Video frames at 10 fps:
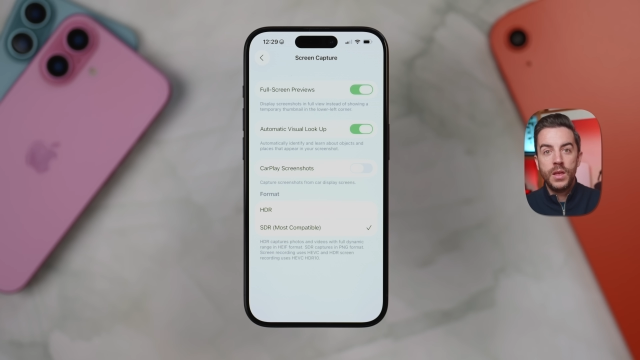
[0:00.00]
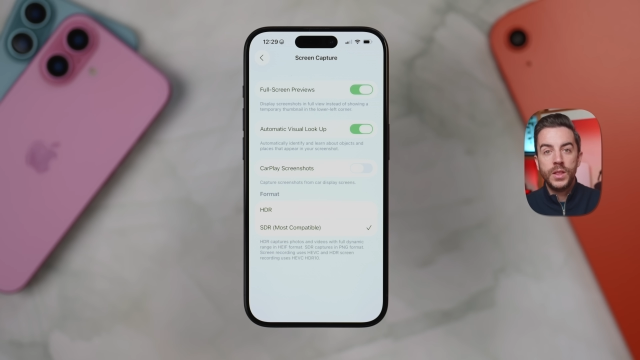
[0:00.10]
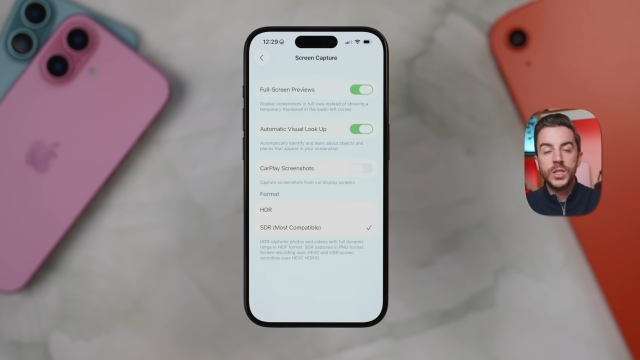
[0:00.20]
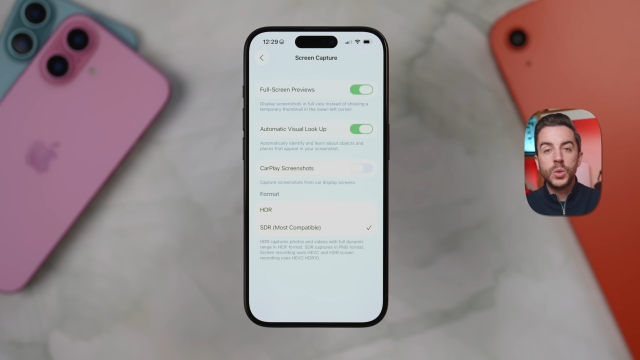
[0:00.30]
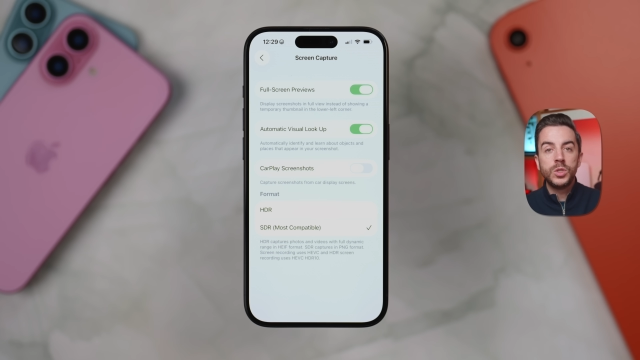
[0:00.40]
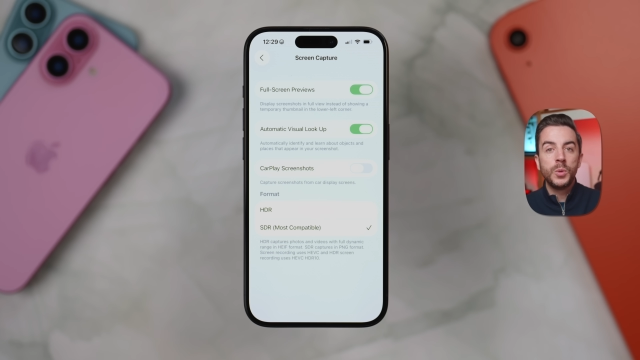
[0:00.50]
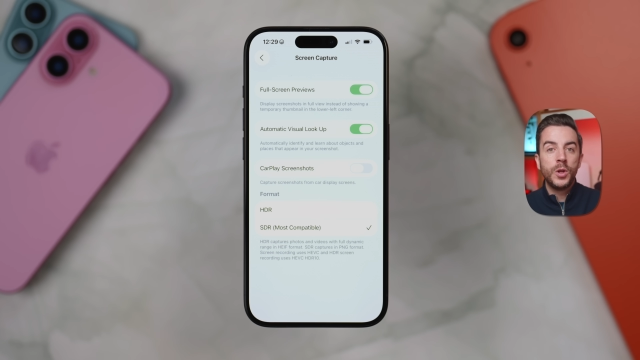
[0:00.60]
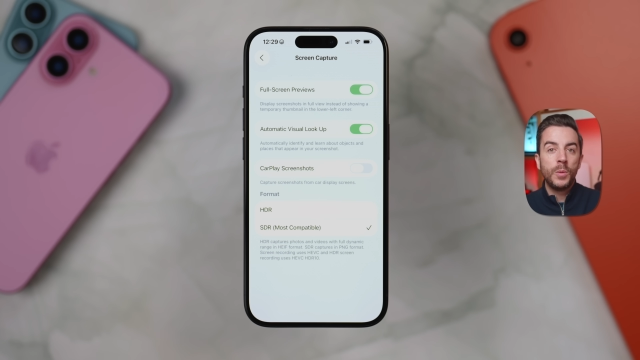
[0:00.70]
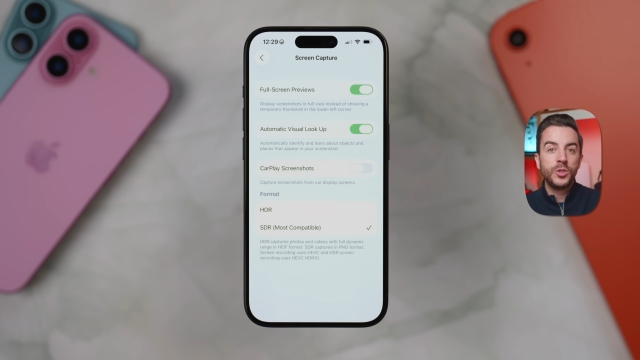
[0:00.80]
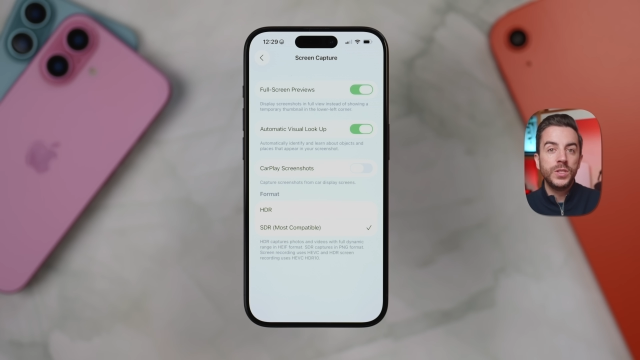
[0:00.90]
There's also an
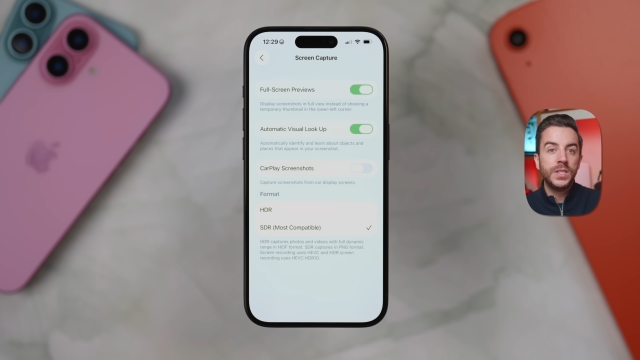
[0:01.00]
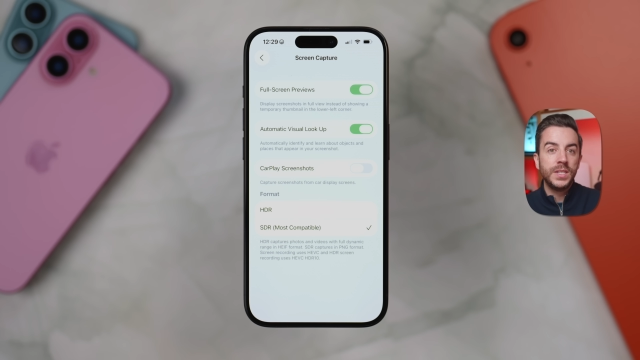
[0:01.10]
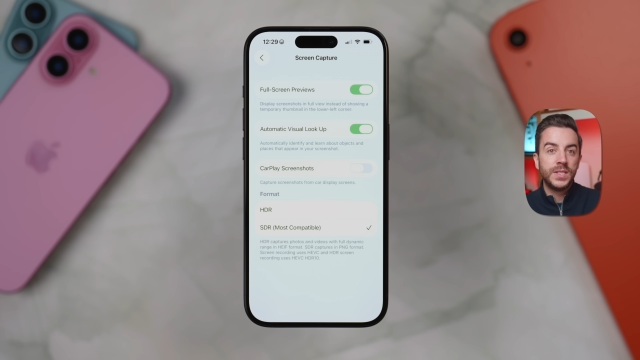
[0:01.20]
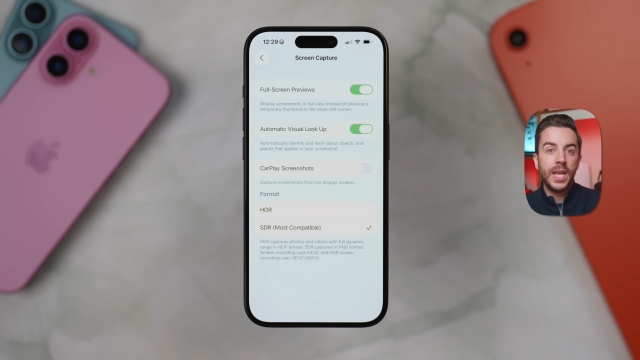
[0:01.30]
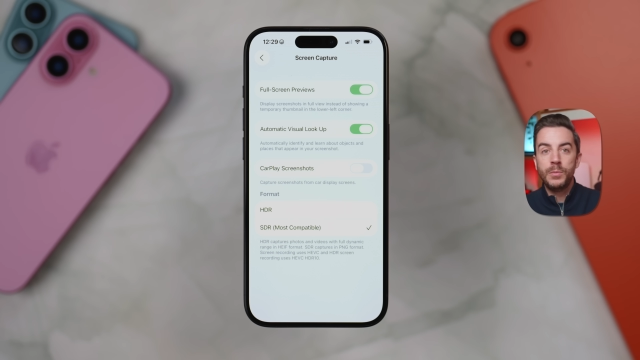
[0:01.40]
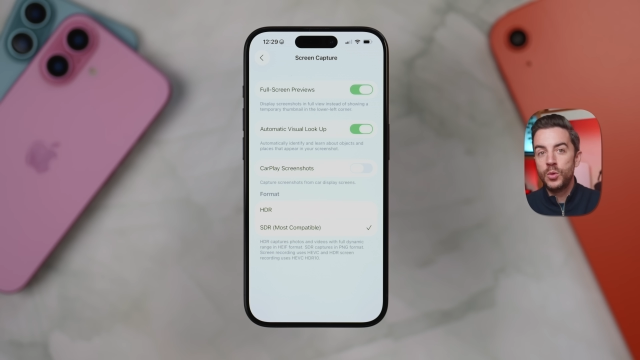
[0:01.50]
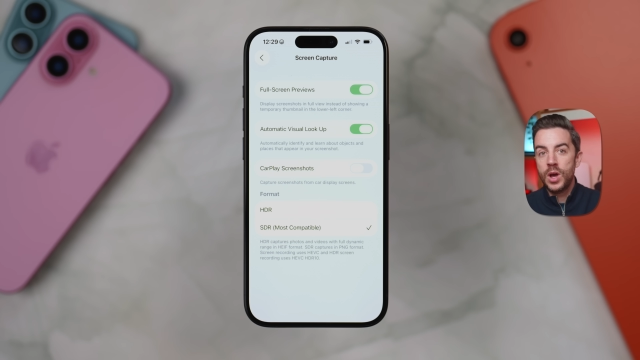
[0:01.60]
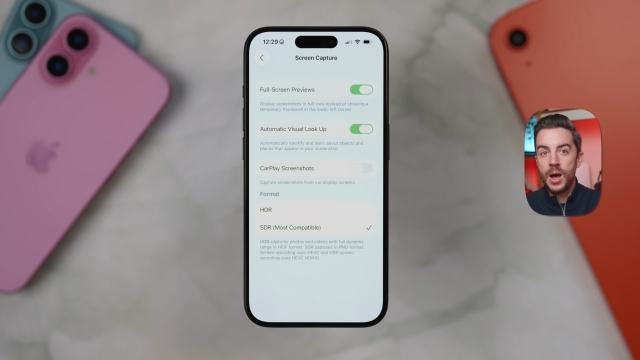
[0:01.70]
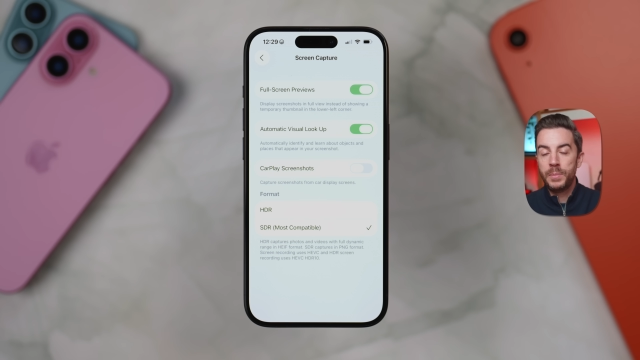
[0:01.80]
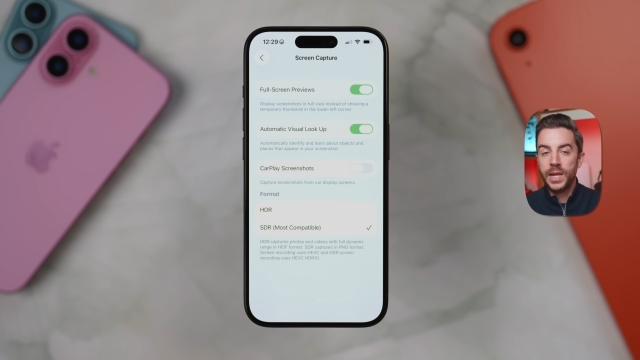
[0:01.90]
option to disable
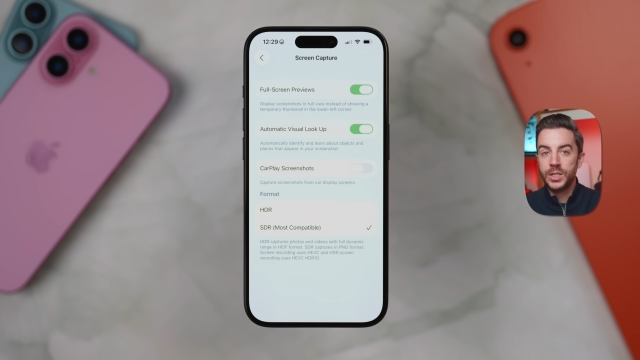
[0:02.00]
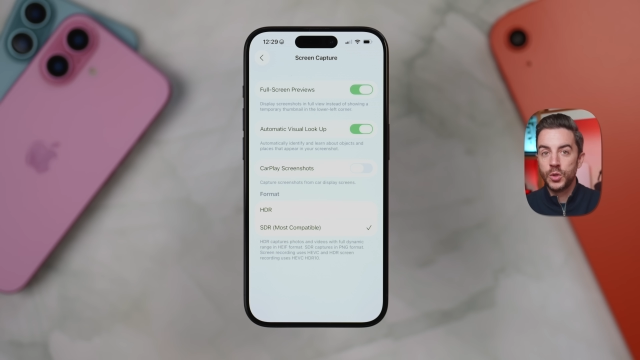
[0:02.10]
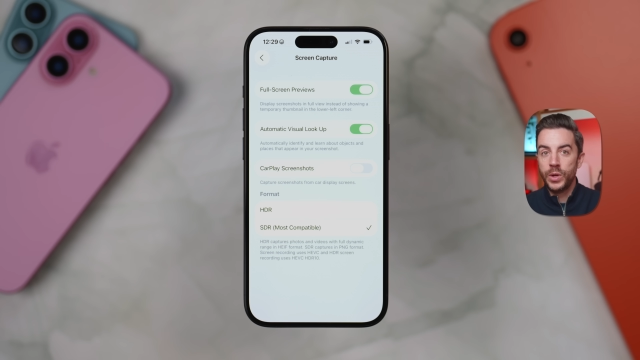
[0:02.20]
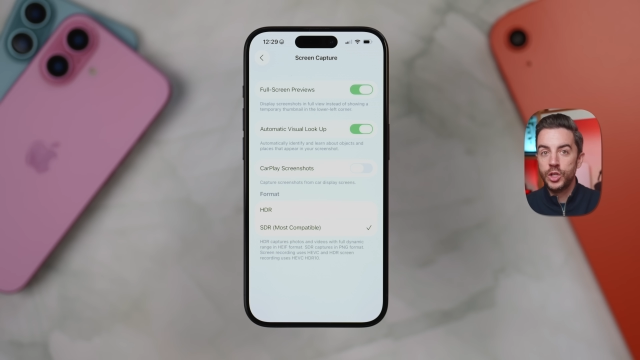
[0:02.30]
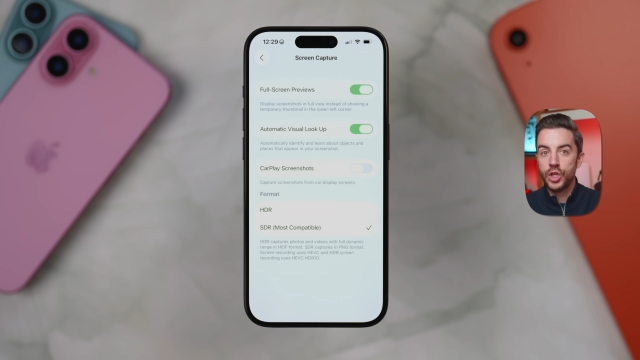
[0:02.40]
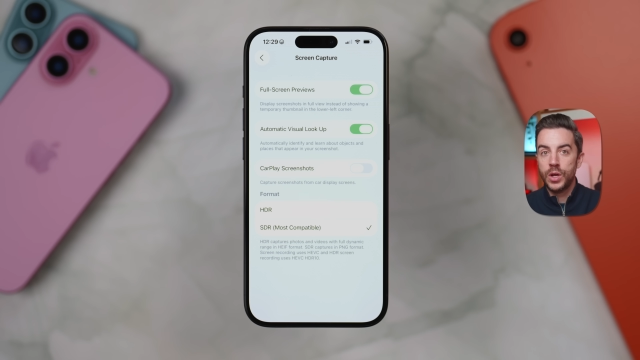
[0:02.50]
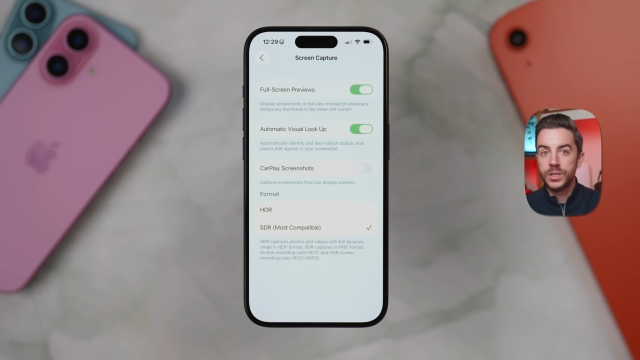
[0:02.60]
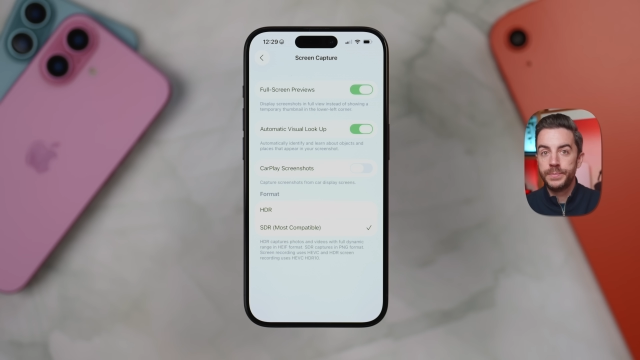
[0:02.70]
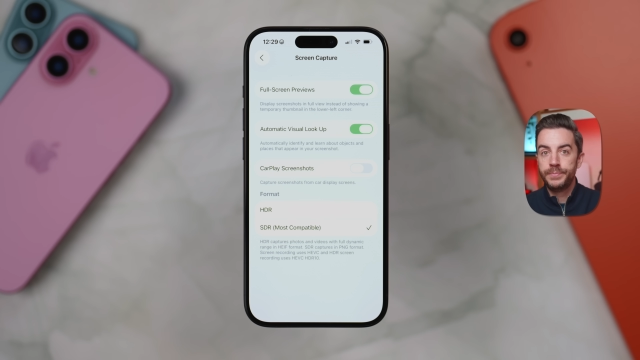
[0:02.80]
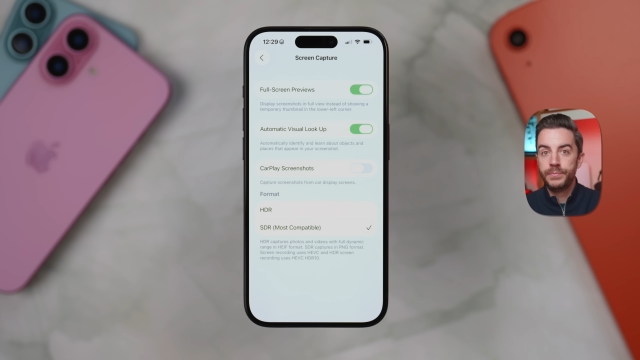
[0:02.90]
CarPlay screenshots.